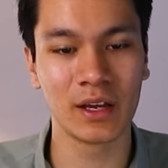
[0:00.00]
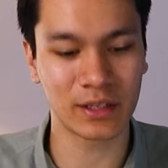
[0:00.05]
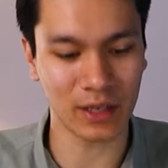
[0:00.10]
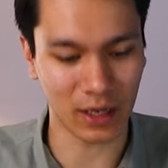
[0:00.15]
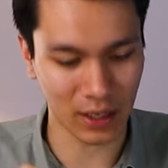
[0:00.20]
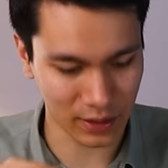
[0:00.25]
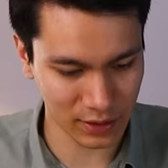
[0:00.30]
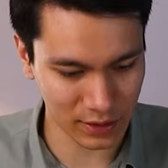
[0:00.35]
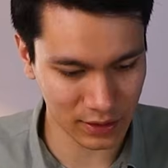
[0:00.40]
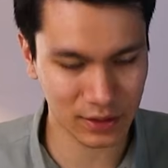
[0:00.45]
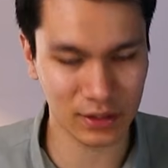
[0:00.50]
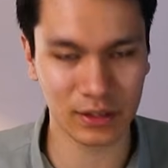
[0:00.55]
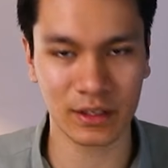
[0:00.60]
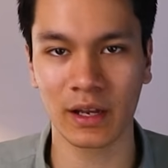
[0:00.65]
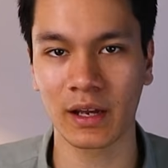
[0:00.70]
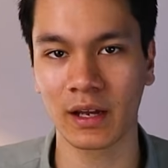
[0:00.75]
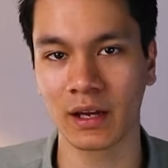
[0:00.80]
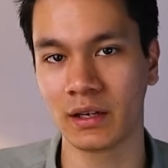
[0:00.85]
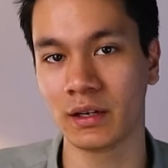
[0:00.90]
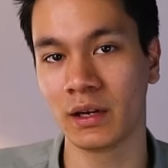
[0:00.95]
to
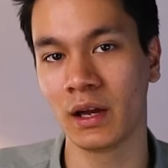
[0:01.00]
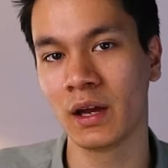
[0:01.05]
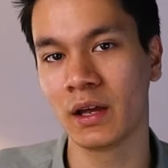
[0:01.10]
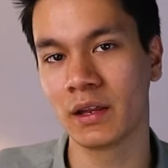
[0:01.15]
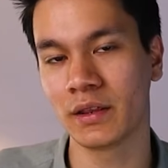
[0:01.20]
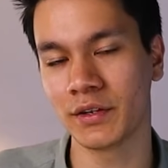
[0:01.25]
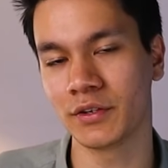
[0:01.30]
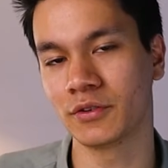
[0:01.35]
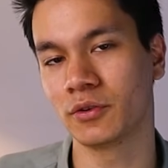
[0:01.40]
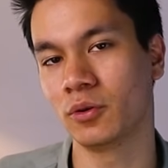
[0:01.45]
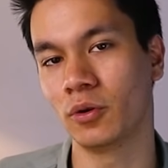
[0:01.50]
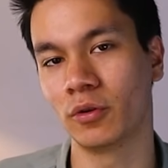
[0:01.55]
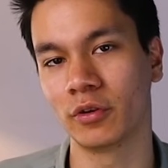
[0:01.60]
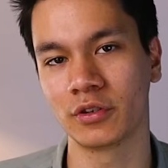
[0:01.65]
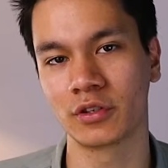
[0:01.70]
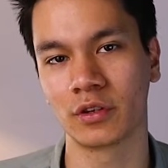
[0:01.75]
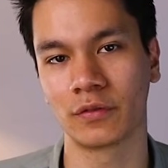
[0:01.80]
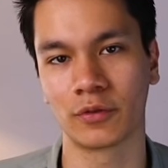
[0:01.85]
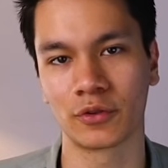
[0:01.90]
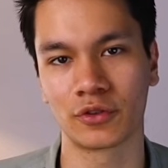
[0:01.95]
understand these
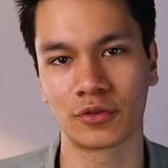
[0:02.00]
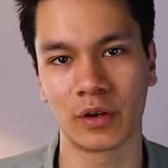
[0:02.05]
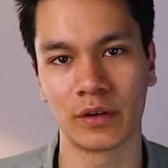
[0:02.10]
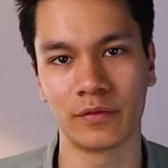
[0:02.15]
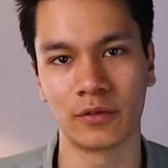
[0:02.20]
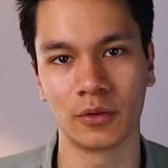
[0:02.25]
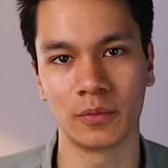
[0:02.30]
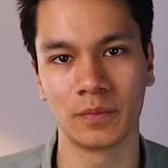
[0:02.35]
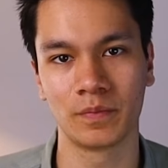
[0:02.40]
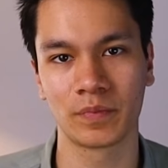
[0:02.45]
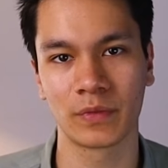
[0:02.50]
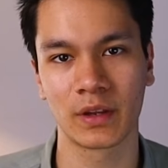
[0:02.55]
orders of retrieval.